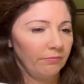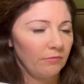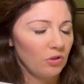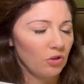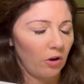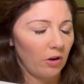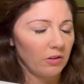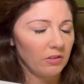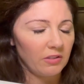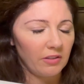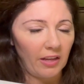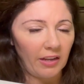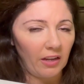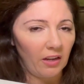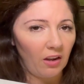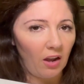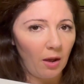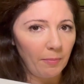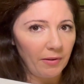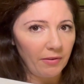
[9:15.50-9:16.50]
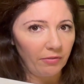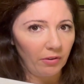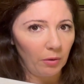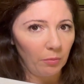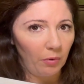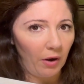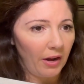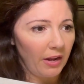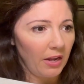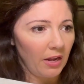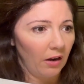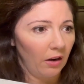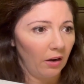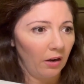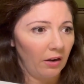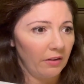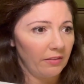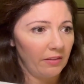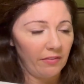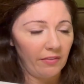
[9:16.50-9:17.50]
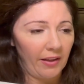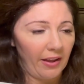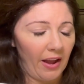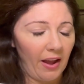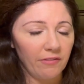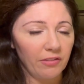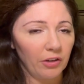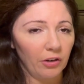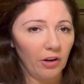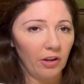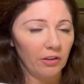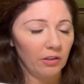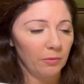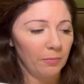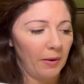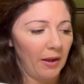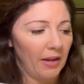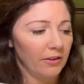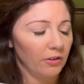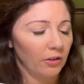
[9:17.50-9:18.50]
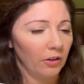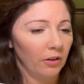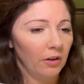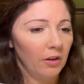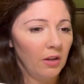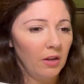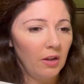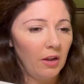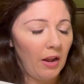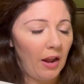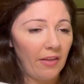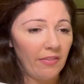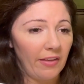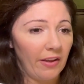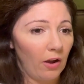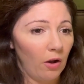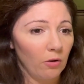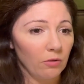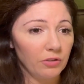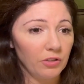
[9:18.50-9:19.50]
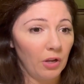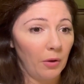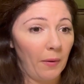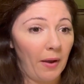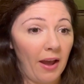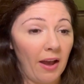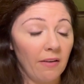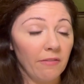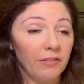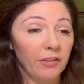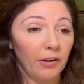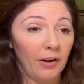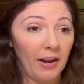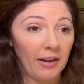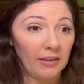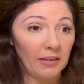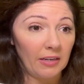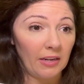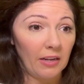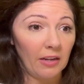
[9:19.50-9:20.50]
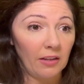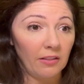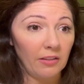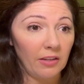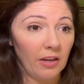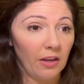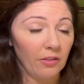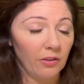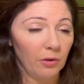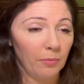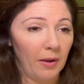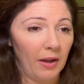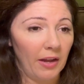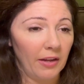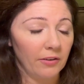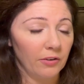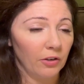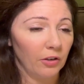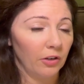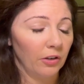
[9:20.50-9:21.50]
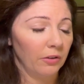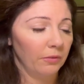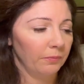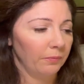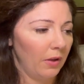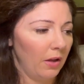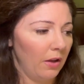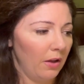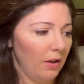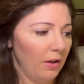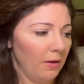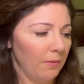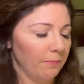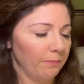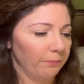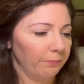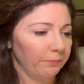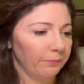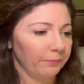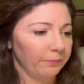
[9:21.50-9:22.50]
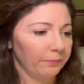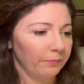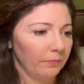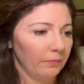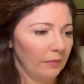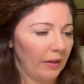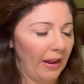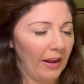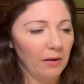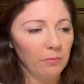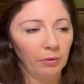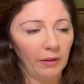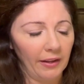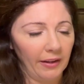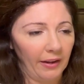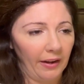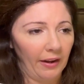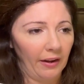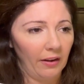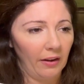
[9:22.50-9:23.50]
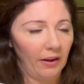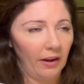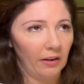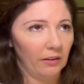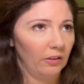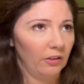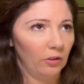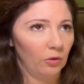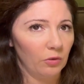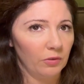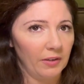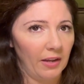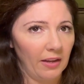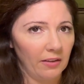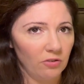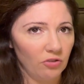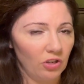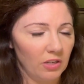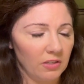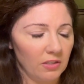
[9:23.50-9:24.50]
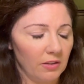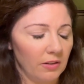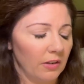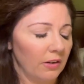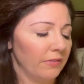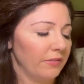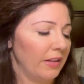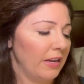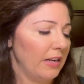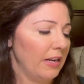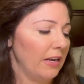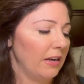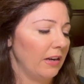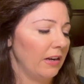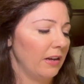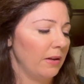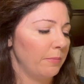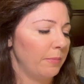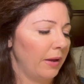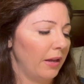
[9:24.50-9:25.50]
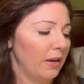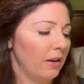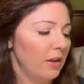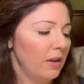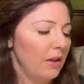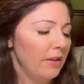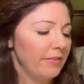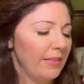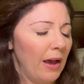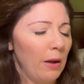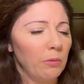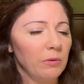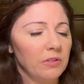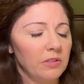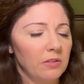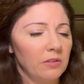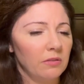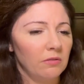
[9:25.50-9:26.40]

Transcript: charts they can copy from right here, and then they have their other binder, and they also have their editing in the other binder um, and blank analytical task sheets in there if they needed it. But that was,